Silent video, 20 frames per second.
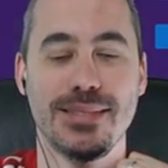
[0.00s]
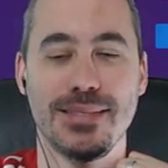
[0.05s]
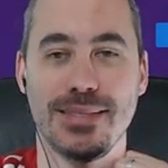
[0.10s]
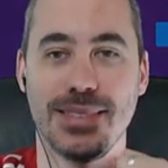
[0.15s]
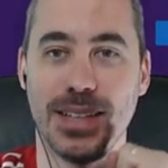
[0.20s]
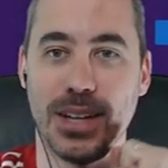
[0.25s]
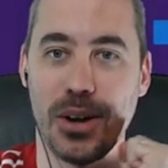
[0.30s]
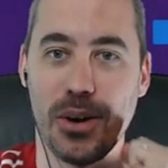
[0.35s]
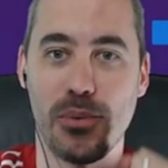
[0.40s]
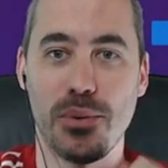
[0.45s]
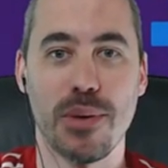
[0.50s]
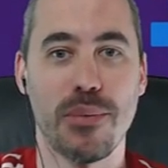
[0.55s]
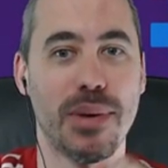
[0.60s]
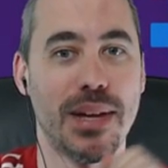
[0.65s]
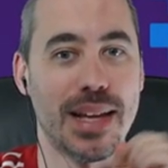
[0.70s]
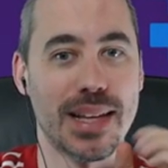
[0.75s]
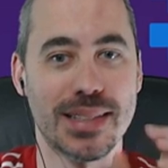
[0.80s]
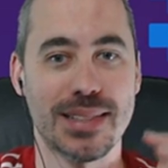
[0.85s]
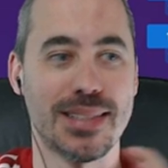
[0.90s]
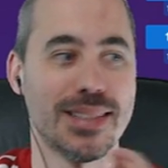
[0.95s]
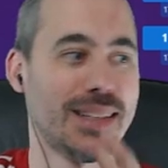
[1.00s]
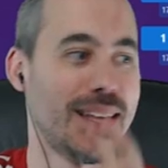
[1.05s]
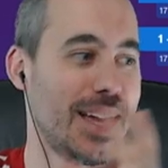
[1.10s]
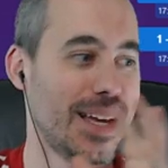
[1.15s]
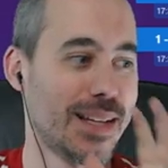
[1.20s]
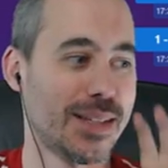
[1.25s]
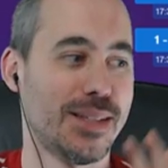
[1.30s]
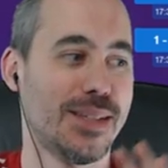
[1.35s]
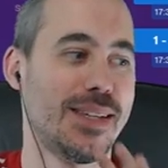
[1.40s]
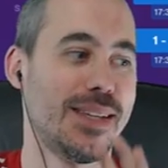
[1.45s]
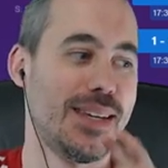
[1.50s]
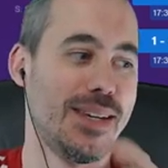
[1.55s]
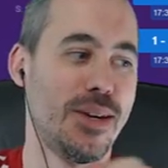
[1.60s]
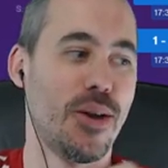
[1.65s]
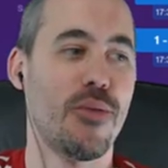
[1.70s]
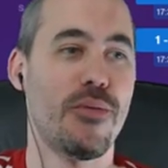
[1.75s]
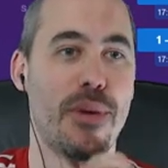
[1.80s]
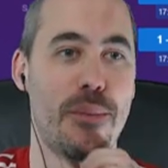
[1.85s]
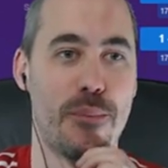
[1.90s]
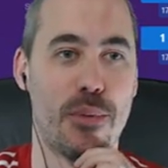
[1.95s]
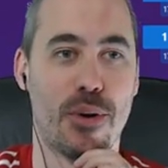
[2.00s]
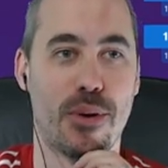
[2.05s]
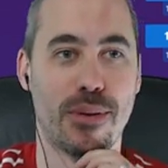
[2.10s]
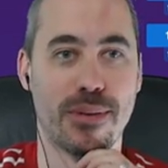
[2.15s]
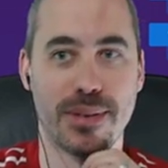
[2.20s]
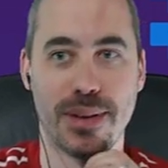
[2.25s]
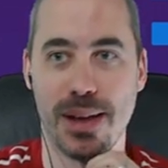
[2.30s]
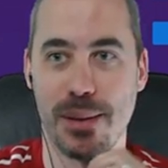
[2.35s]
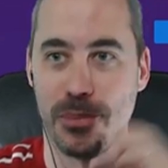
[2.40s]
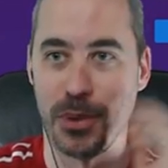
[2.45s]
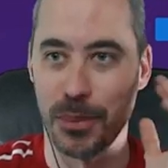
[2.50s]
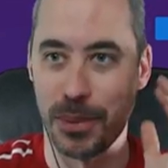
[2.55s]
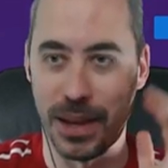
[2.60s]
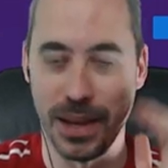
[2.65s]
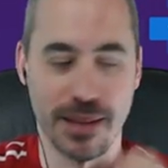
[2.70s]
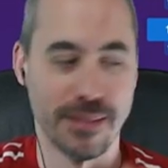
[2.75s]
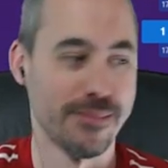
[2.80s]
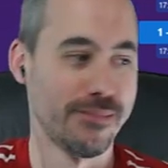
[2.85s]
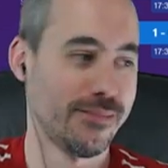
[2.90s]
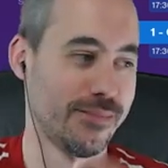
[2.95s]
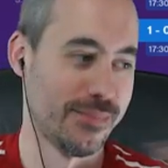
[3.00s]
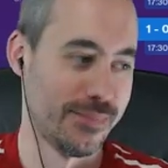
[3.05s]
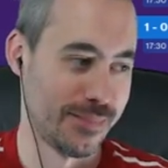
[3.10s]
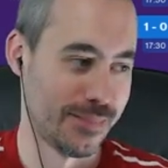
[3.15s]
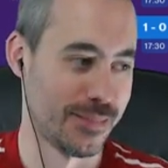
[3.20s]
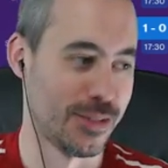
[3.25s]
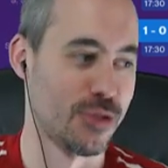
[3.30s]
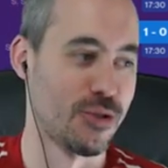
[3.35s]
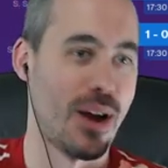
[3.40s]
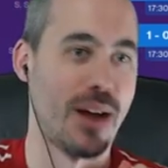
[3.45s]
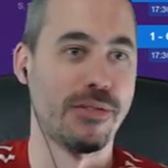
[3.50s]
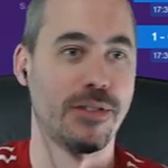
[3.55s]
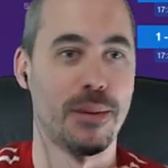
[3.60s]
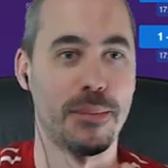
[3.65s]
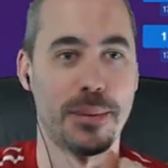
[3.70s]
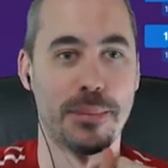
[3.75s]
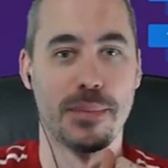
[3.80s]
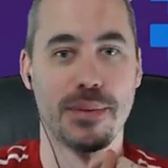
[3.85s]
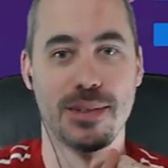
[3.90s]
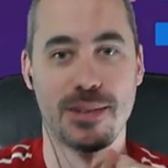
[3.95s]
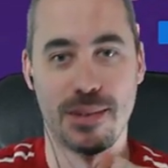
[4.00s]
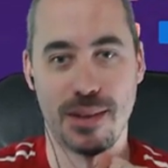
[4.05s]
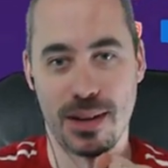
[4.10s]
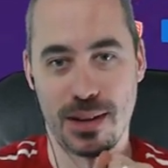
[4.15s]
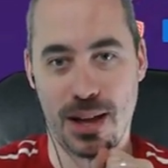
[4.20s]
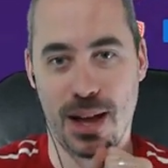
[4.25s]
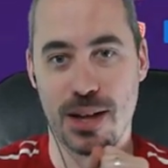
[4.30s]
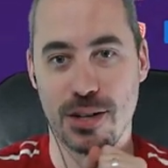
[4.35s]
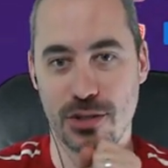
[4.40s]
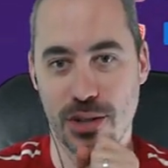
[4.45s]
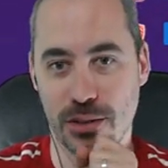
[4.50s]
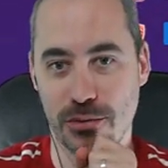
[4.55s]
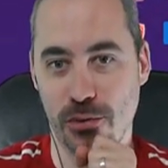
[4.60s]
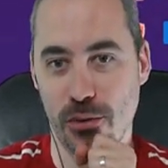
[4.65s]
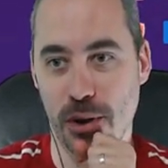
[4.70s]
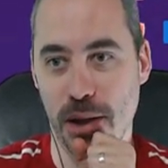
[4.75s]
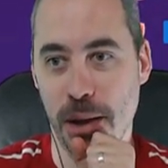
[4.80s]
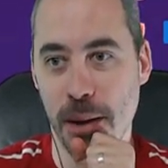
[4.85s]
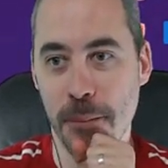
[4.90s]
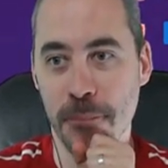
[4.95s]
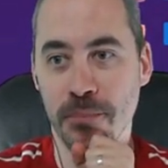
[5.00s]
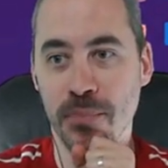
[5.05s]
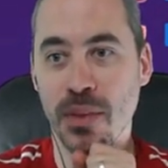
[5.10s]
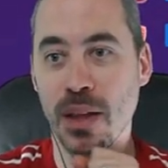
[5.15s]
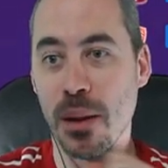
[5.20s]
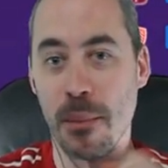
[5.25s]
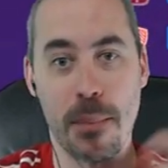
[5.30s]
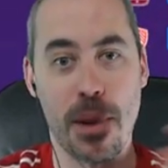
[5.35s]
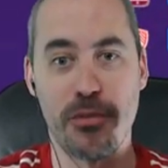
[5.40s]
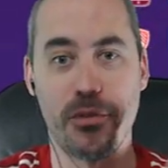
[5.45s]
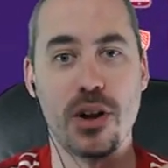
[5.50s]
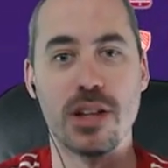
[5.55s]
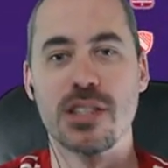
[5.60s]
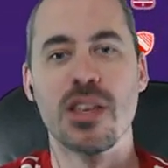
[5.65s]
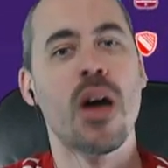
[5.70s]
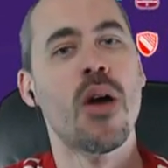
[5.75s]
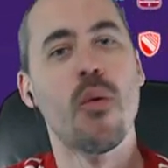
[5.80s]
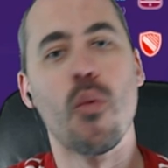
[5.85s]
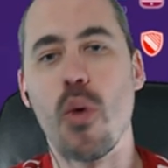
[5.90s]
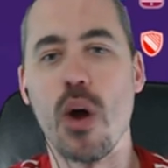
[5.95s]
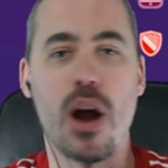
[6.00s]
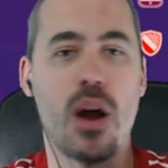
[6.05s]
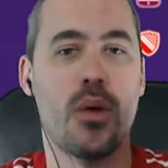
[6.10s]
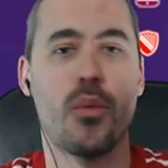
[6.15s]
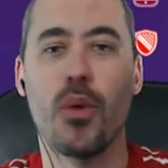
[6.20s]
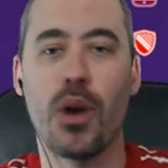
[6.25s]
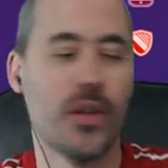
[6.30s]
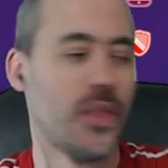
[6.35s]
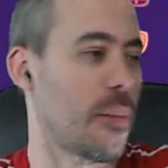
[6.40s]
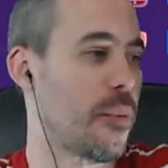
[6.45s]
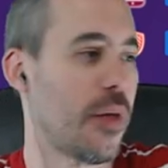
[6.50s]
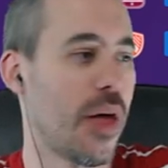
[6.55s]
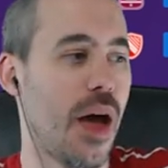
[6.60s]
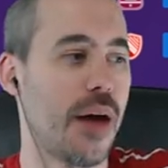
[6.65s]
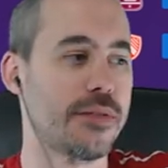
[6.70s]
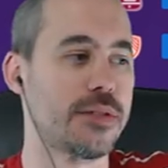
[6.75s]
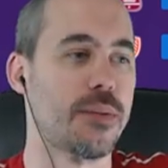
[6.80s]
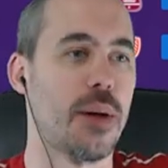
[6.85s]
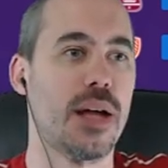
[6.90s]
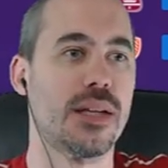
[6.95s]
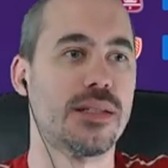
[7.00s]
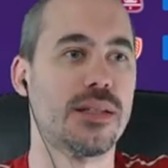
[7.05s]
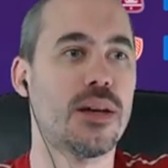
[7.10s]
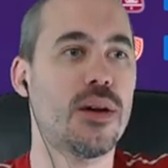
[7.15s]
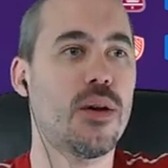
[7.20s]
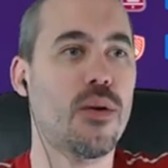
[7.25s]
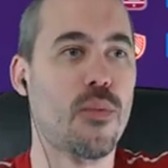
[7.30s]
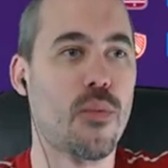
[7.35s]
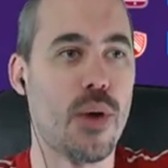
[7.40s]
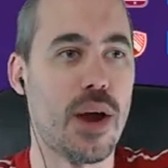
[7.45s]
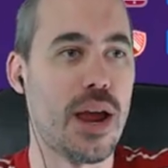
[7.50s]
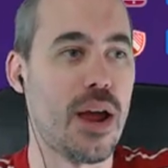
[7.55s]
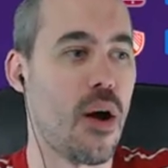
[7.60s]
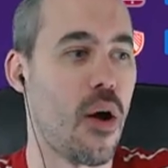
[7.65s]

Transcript: you know, when we get to like November, I'm going to be drafting a, a contract for you. My friends, we're we're in the playoff spots. We